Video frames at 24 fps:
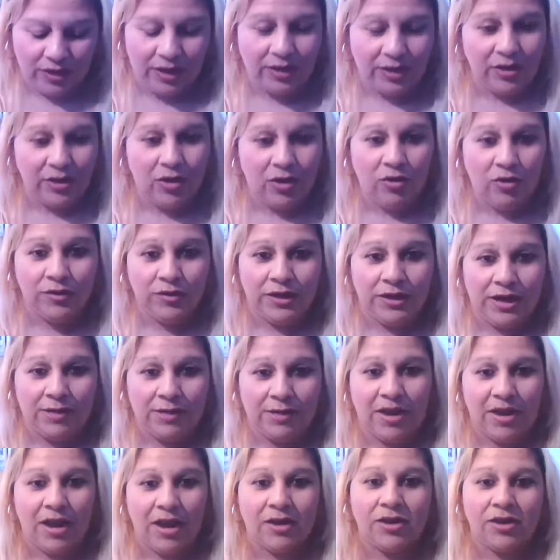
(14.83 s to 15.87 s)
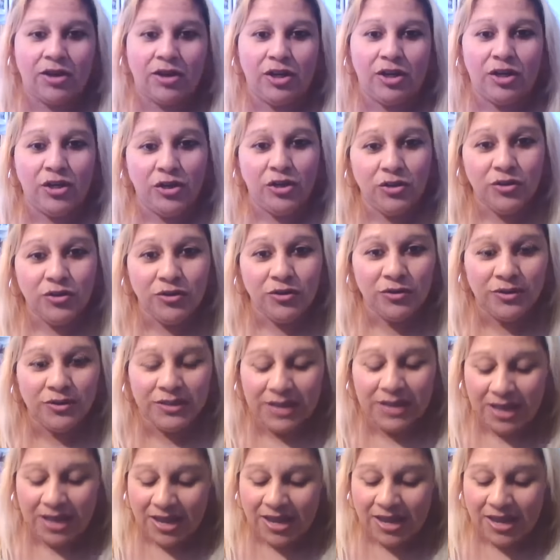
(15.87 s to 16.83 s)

and know that I'm not going to use